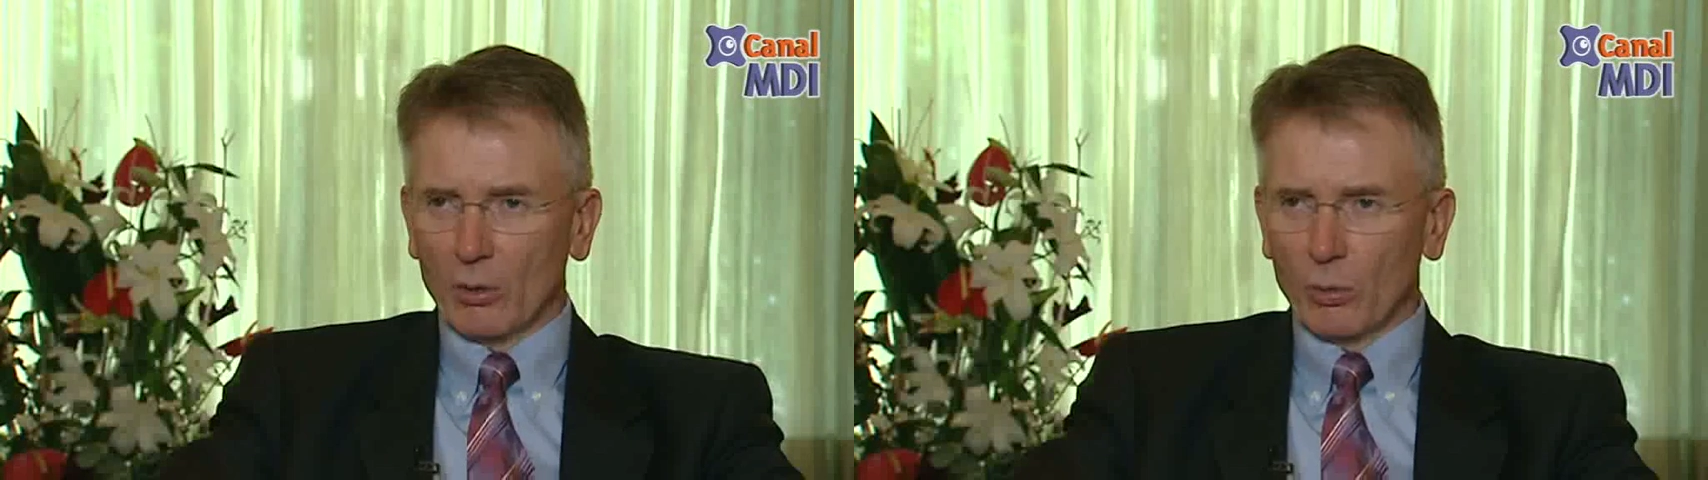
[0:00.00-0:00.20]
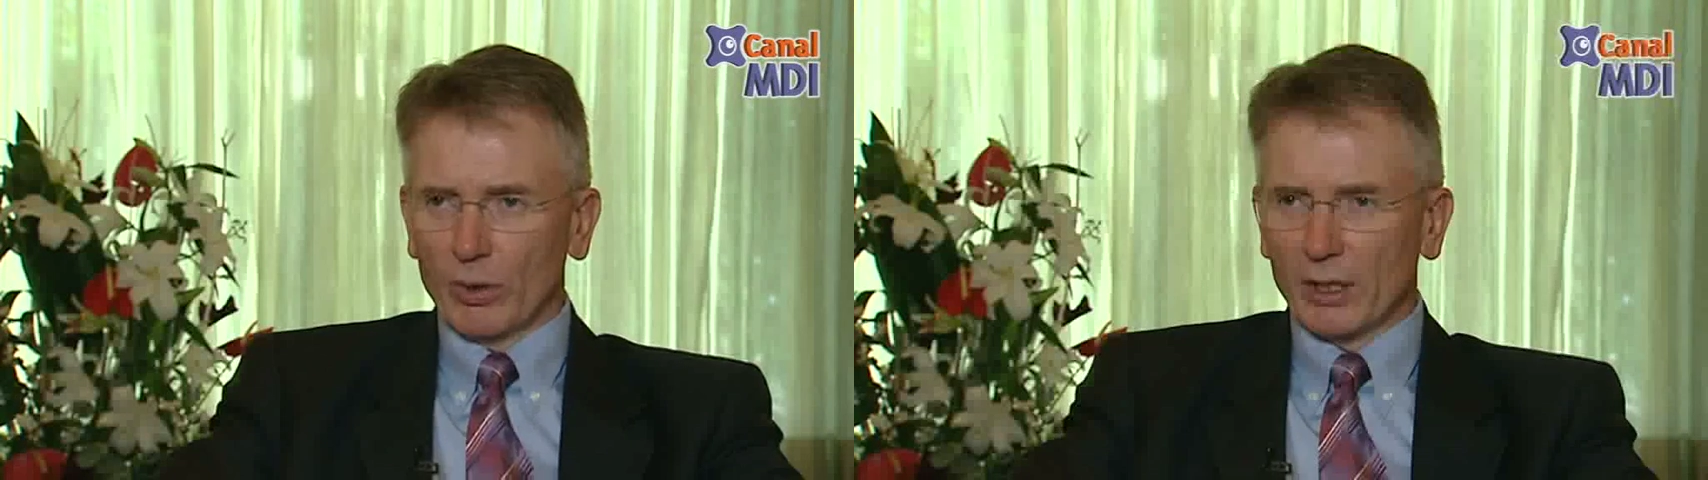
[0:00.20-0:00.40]

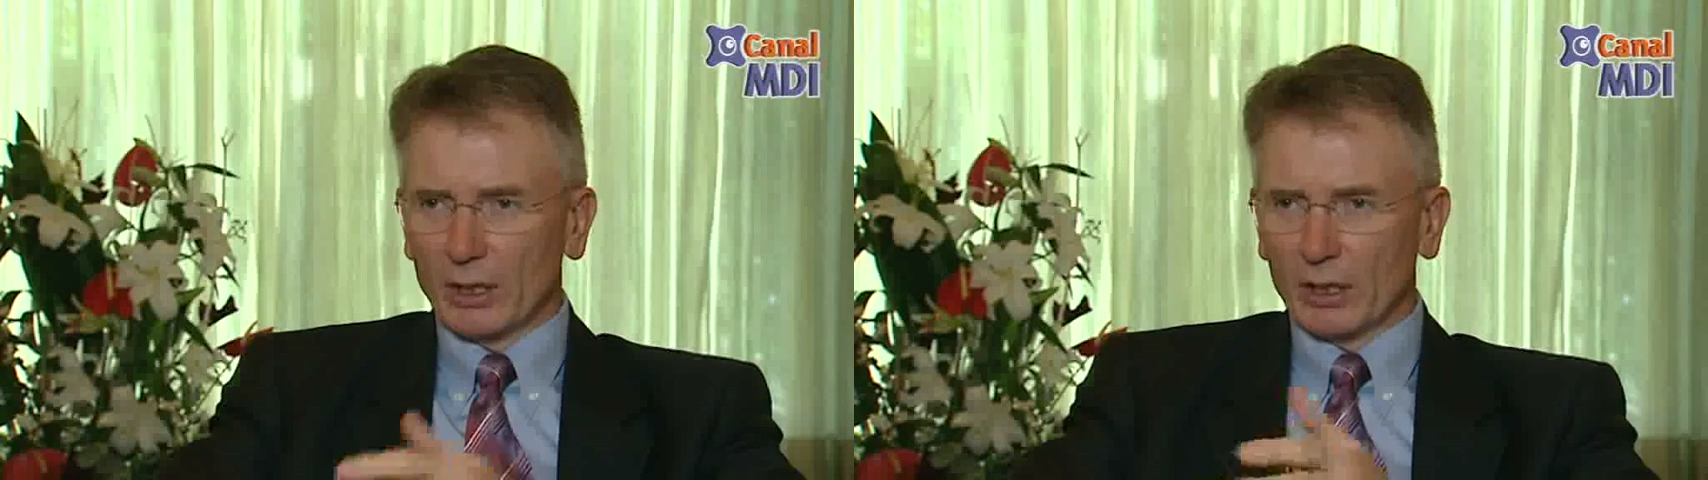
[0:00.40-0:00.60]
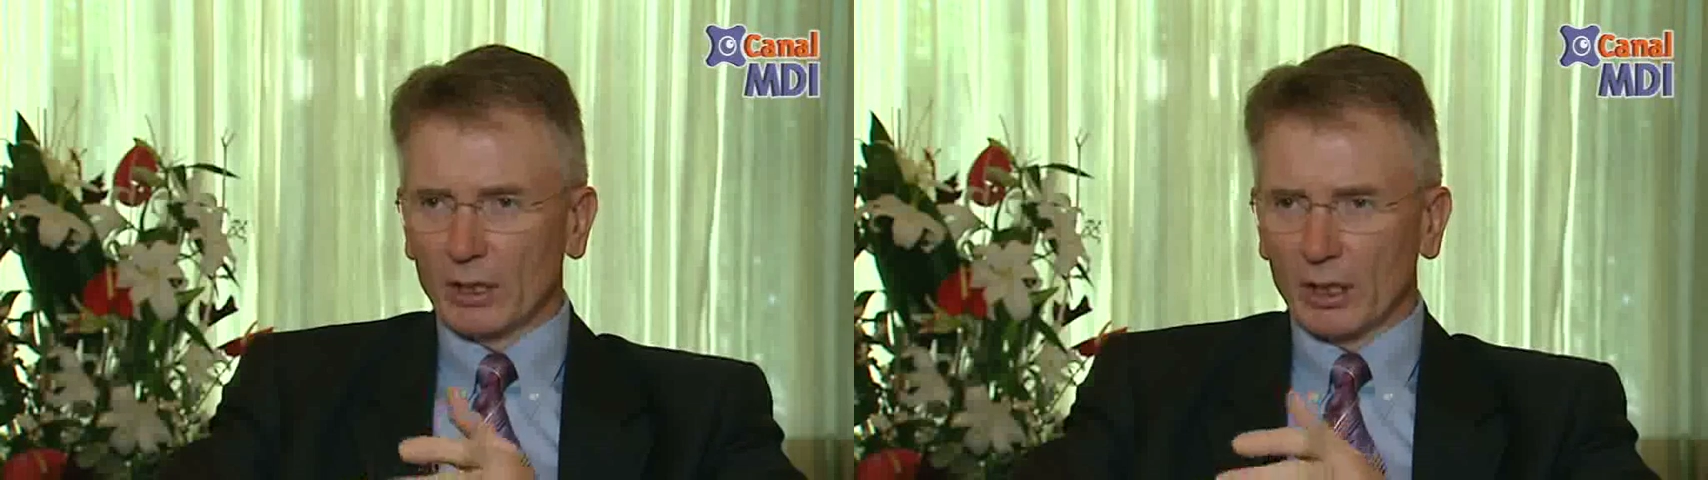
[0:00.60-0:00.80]

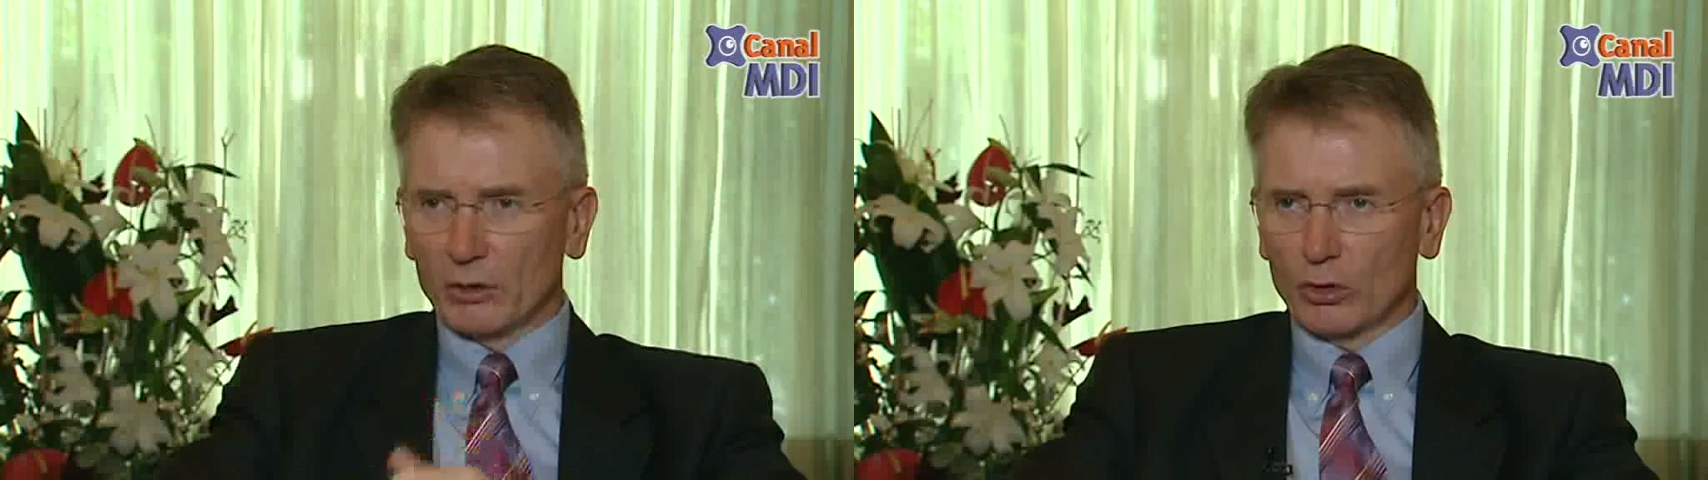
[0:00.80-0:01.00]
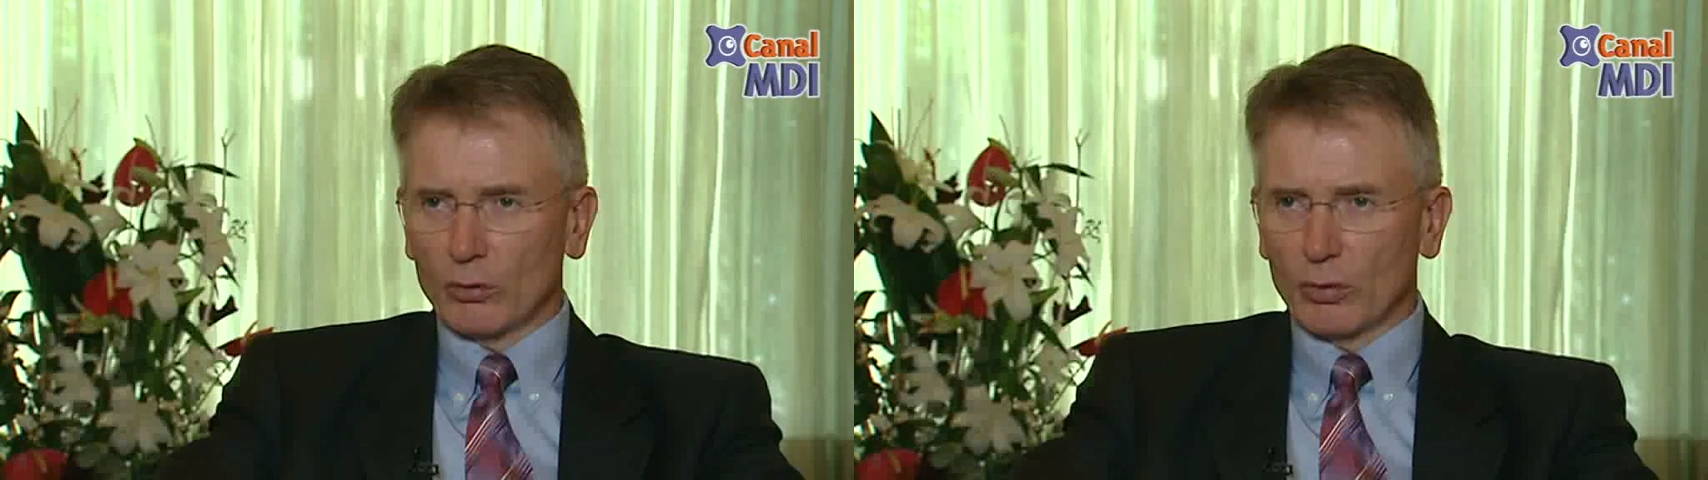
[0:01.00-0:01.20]
within a
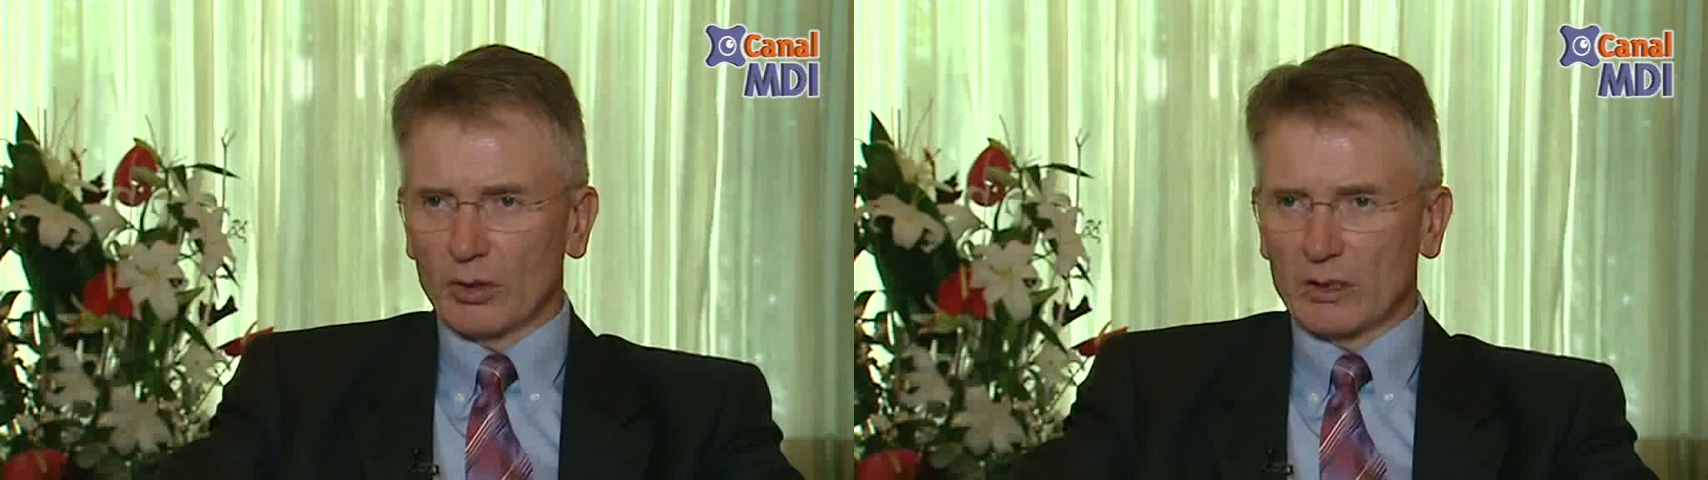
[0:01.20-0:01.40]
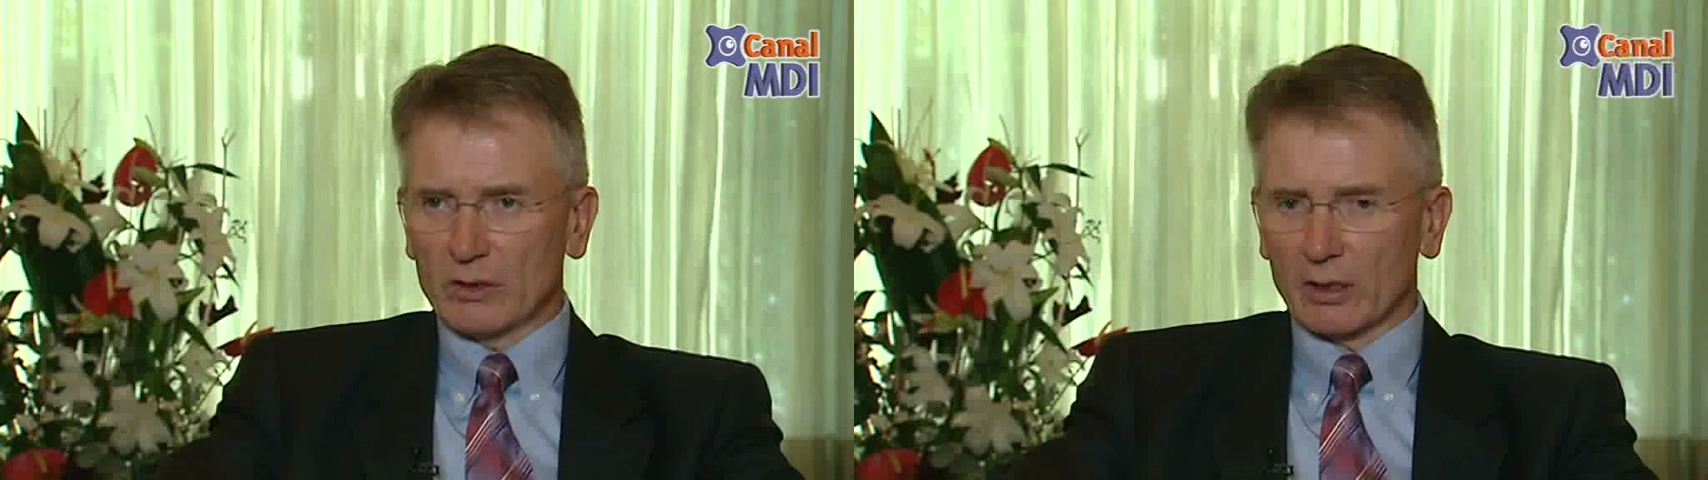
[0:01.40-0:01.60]
tumour
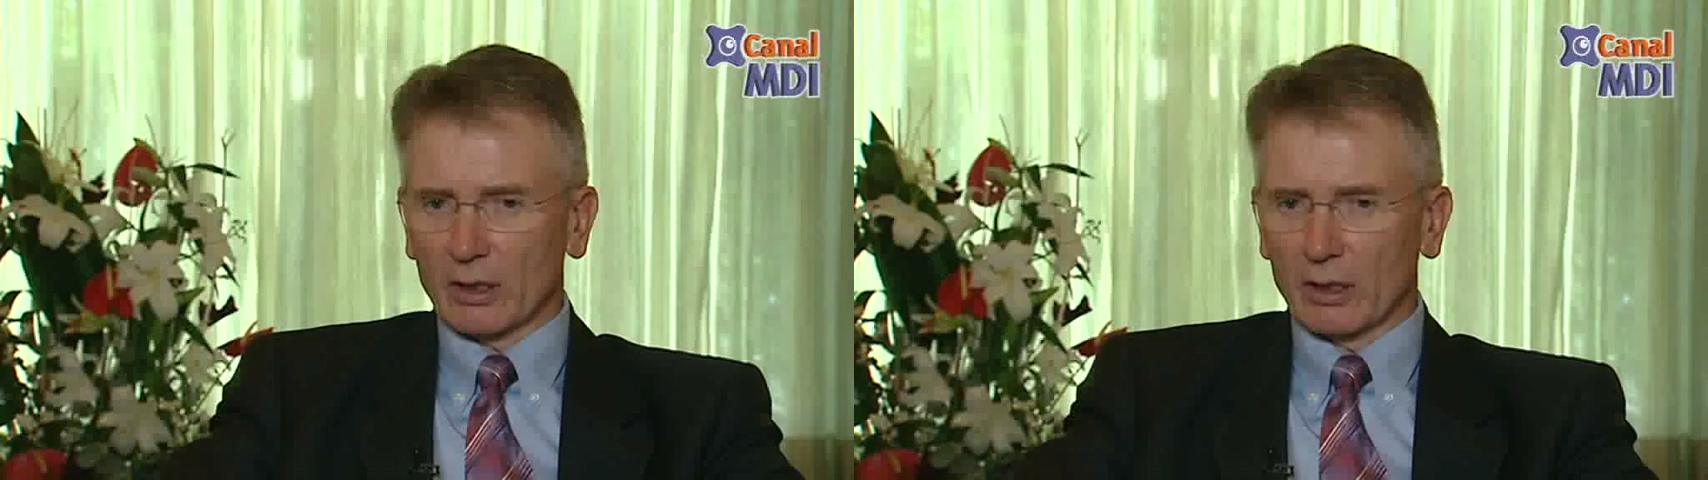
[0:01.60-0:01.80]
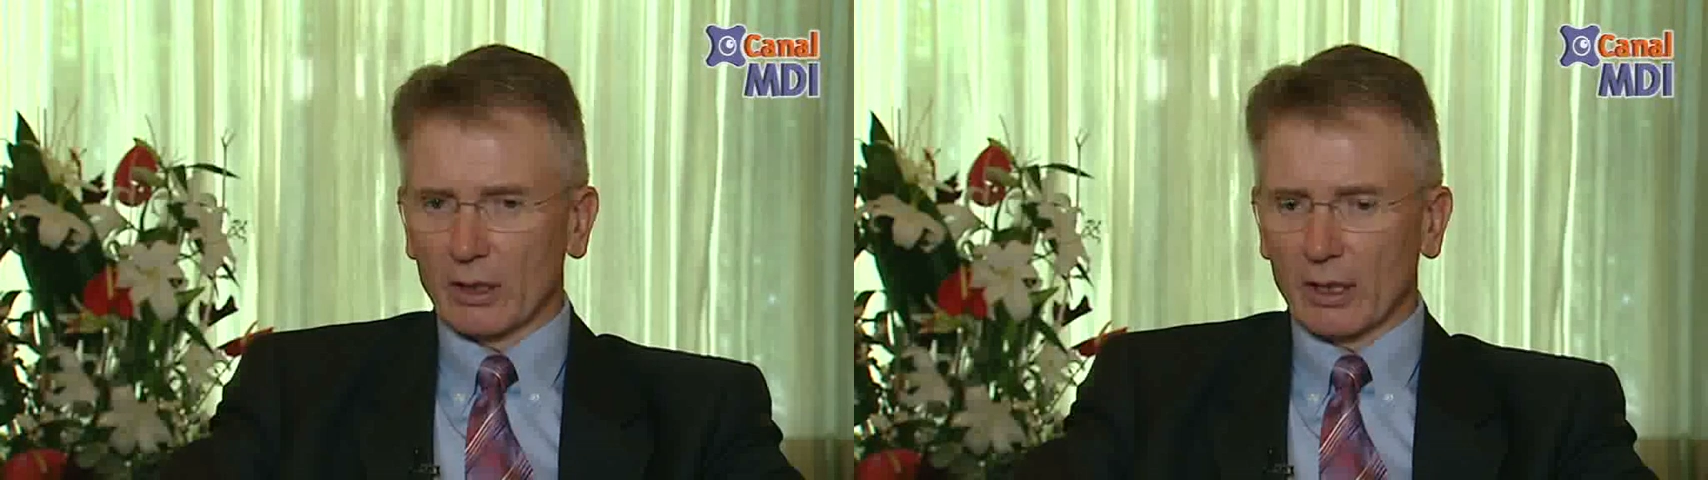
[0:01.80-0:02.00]
is the